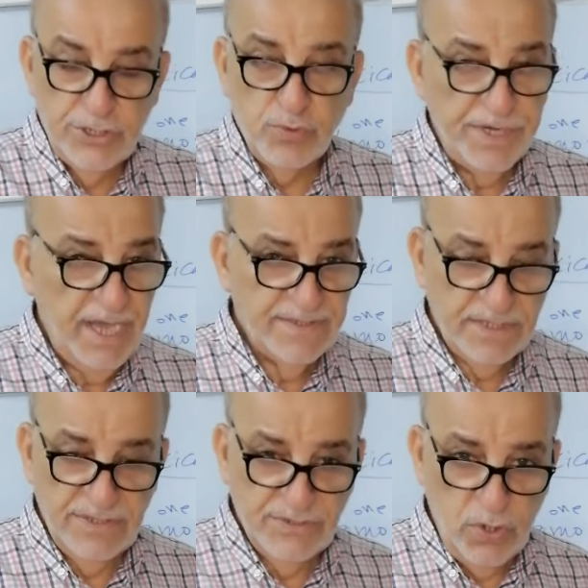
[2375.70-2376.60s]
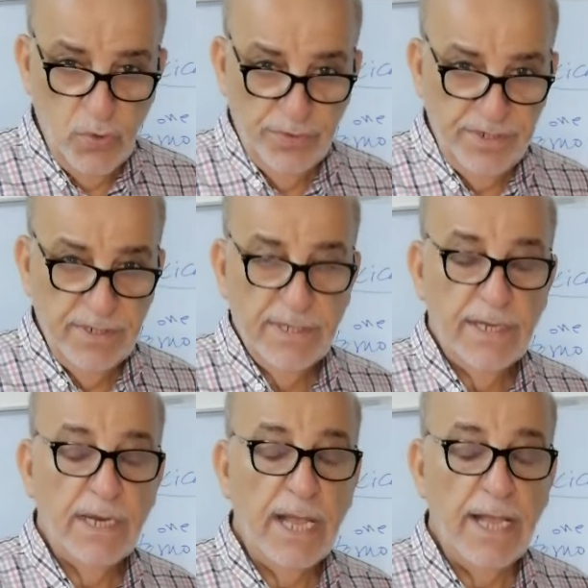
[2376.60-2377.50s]
each one has its own
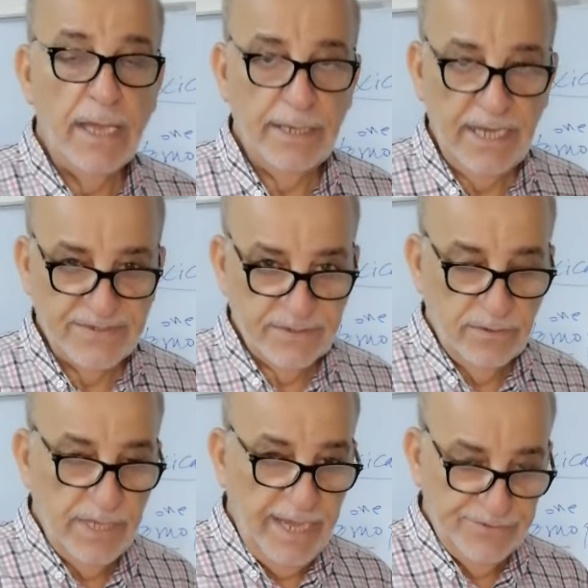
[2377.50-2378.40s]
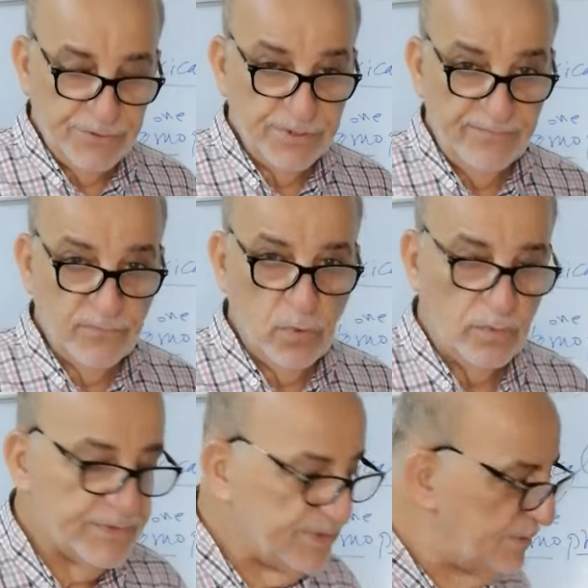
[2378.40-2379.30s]
lexical entry, of
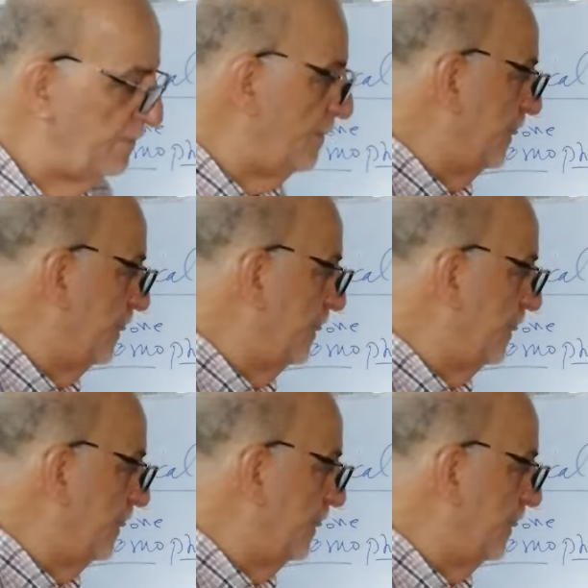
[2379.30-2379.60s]
course,